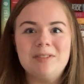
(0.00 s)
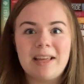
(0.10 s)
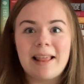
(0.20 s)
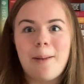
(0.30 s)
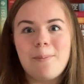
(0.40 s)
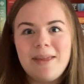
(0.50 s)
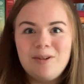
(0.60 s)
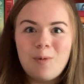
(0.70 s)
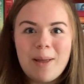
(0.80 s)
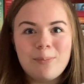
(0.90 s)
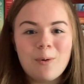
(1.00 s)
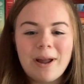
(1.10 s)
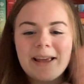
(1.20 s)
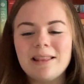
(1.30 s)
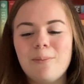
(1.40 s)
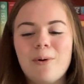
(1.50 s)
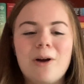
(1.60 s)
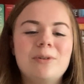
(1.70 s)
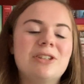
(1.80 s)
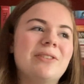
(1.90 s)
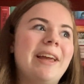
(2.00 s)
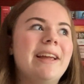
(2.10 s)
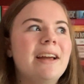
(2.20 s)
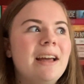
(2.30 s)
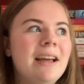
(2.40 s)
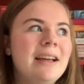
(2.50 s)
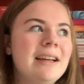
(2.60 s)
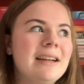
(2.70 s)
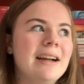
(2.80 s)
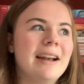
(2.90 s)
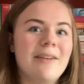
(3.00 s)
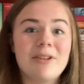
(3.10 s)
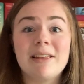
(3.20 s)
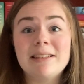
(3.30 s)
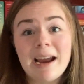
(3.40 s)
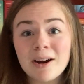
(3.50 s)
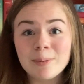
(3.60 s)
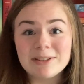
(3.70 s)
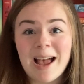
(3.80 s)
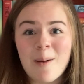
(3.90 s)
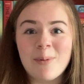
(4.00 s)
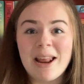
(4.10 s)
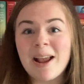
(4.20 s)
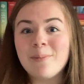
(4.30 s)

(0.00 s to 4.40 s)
it's that midway point in the book when you're like, God, everything terrible's happening,